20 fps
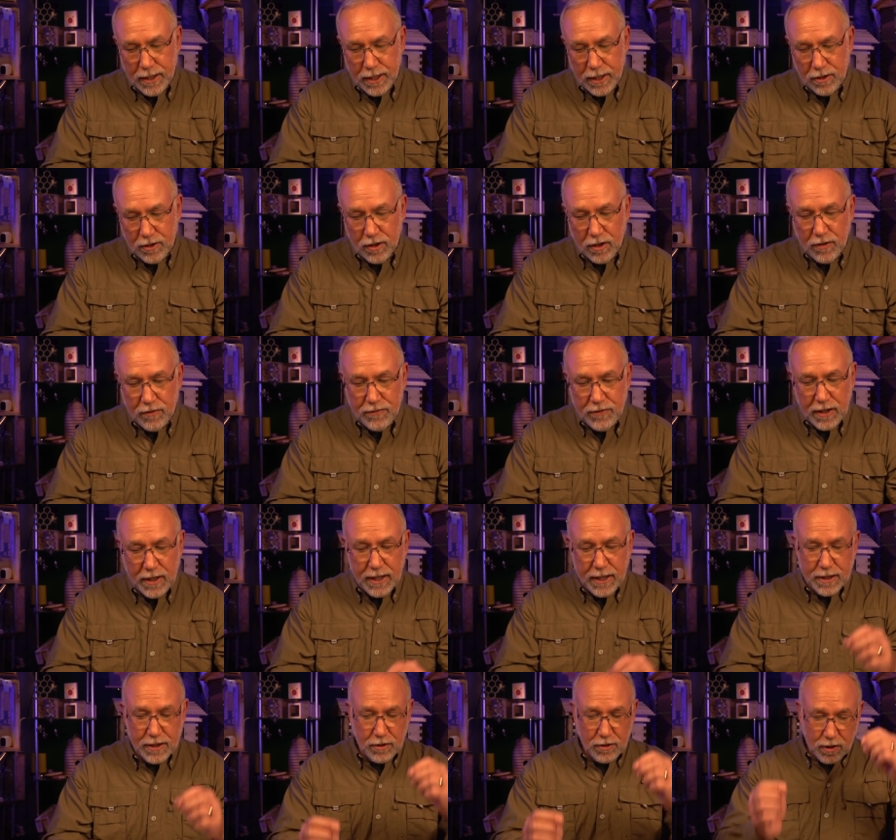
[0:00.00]
And they're all
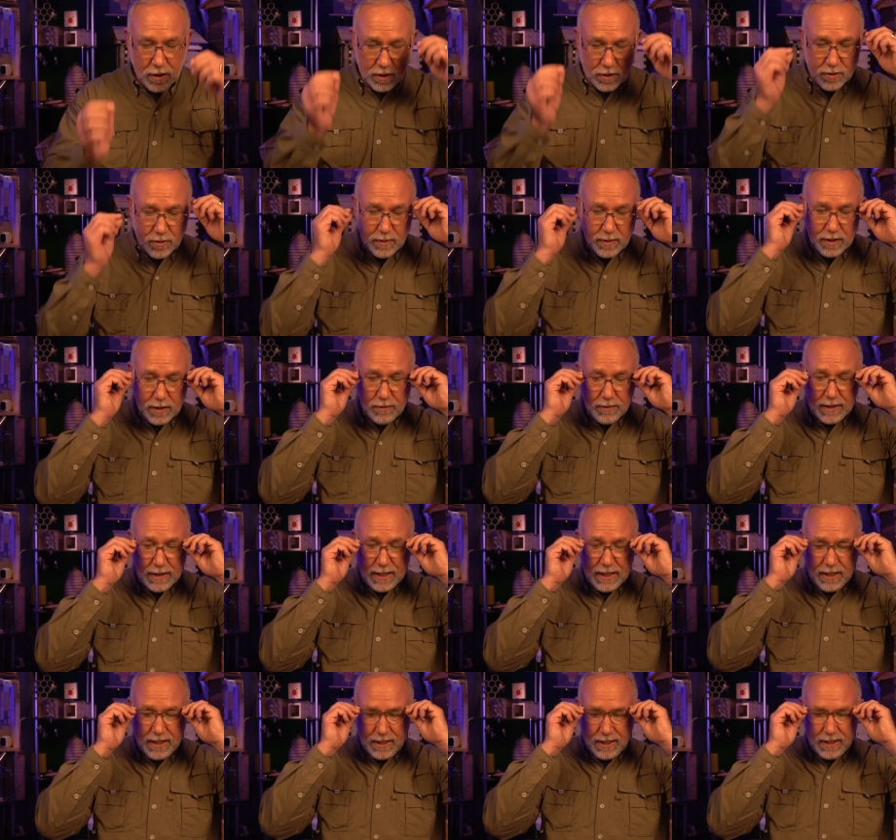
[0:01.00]
flying, they're all doing
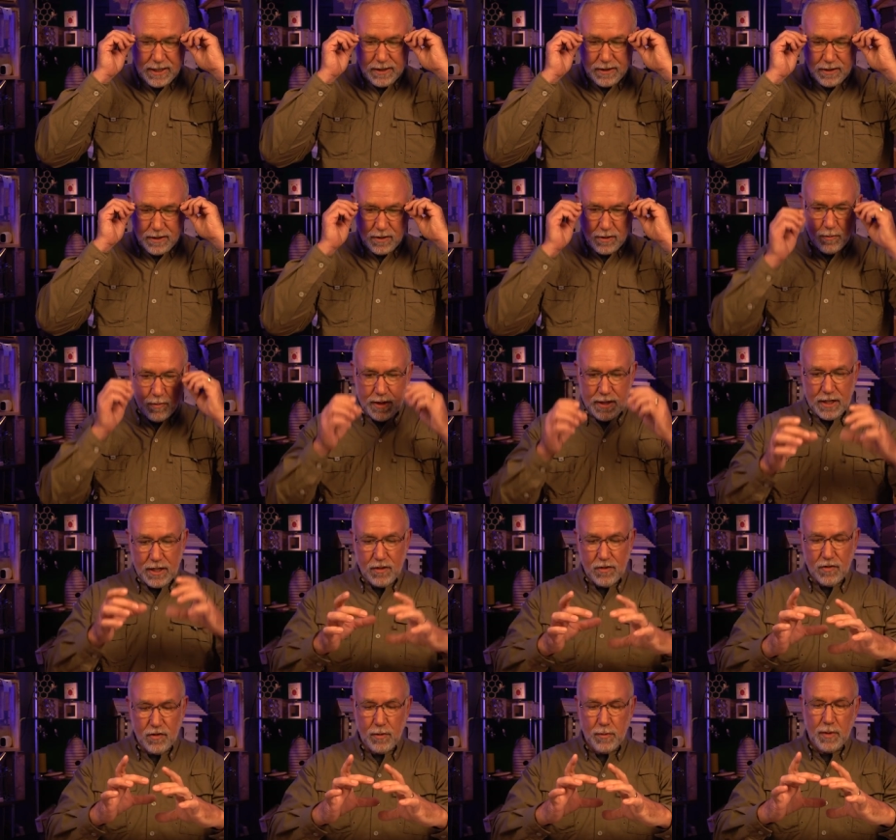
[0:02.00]
great, and the one that
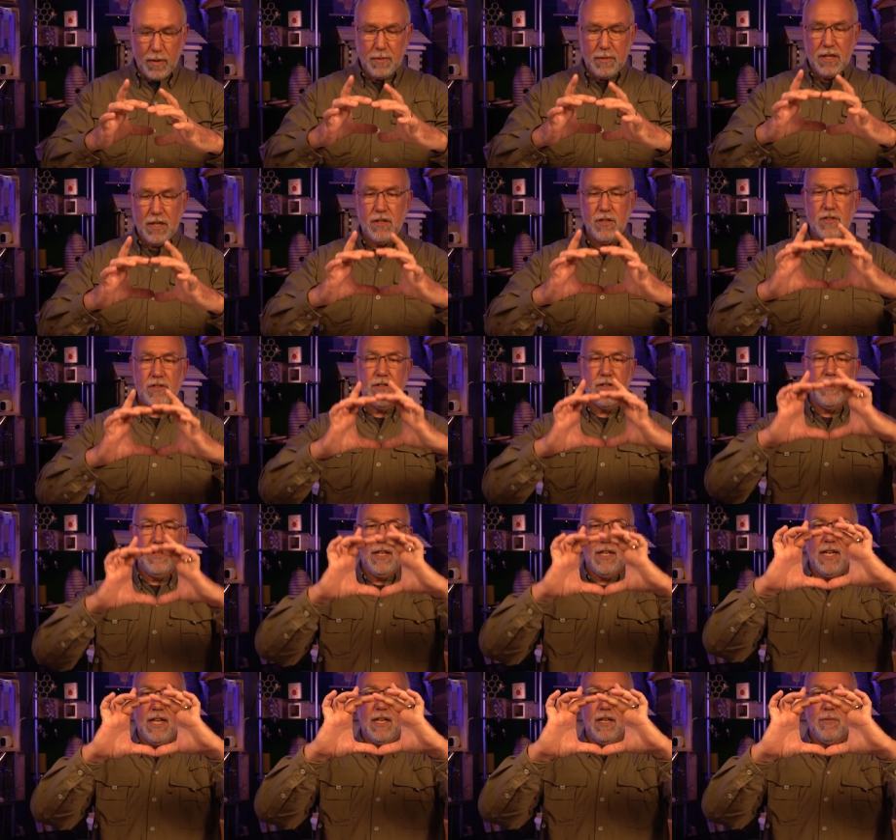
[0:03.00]
consumed the most
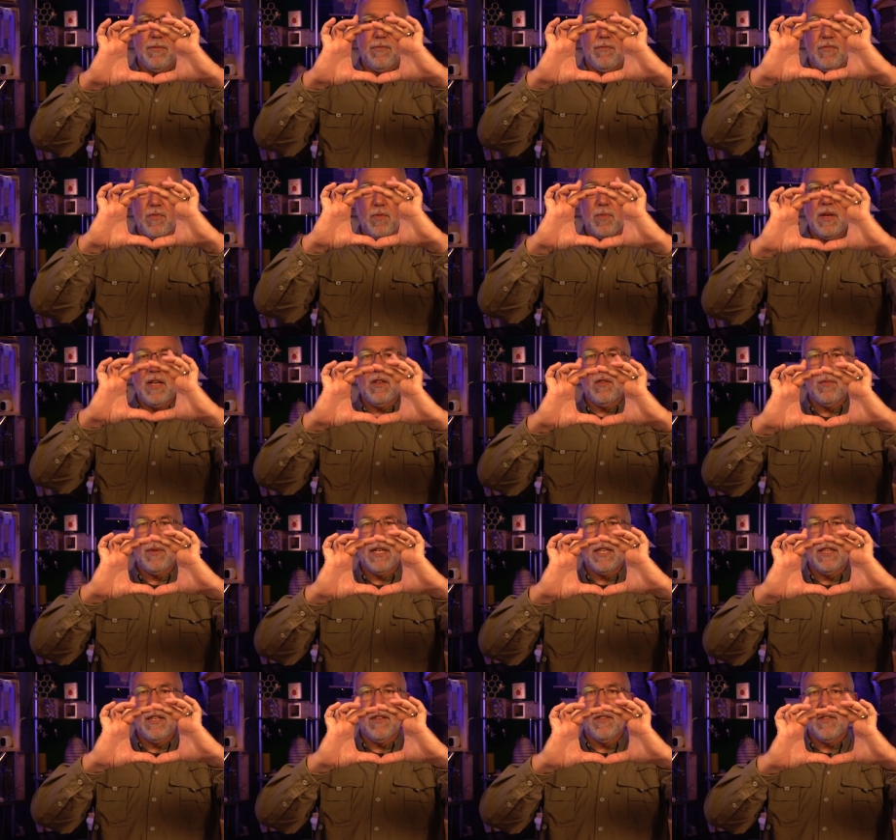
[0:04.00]
ate a space
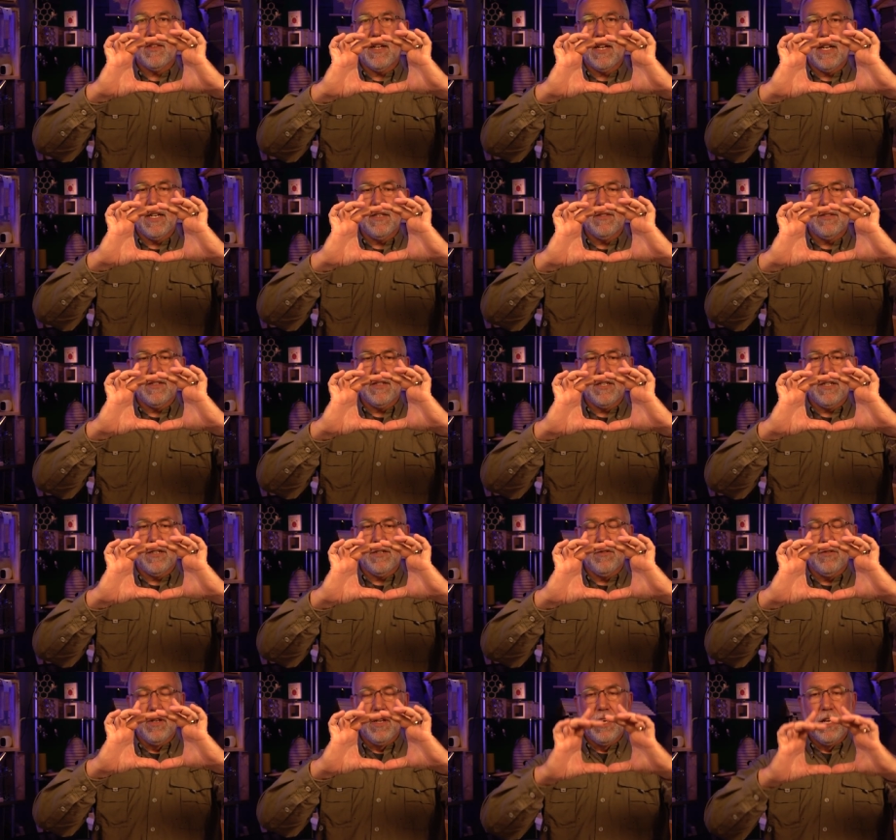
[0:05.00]
about this size, you
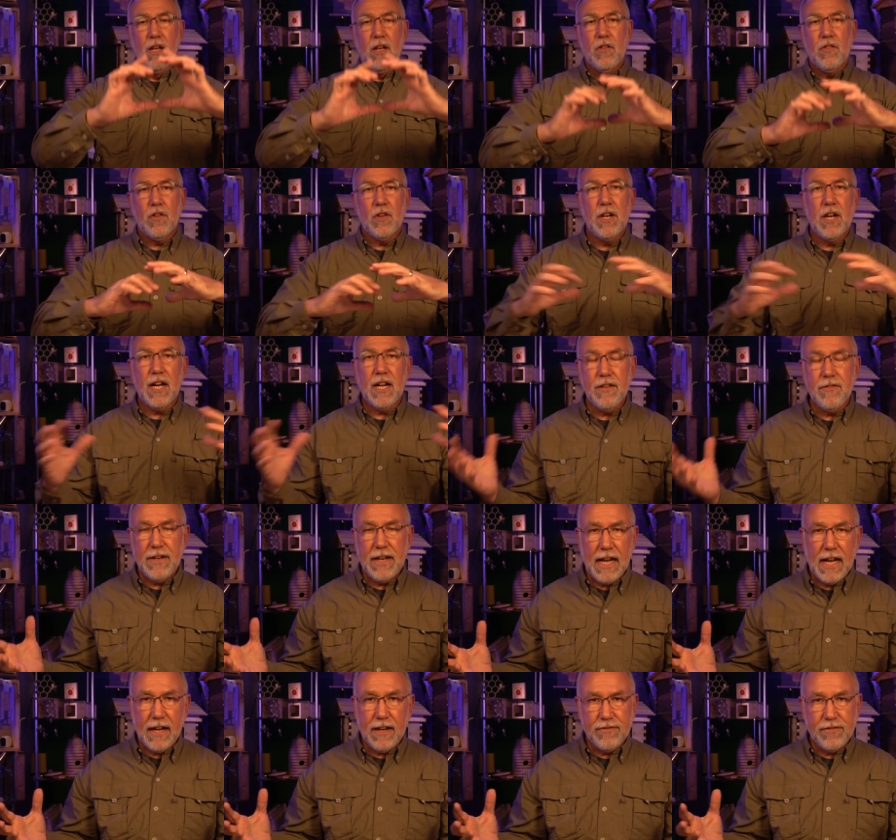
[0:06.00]
know. So not
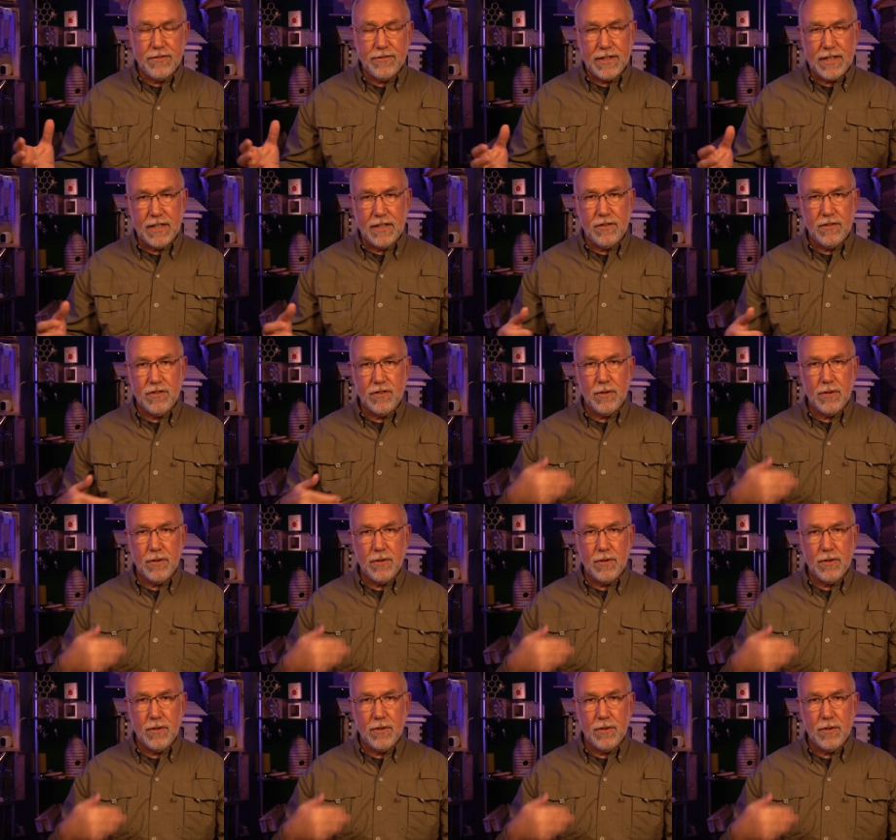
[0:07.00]
even half of it.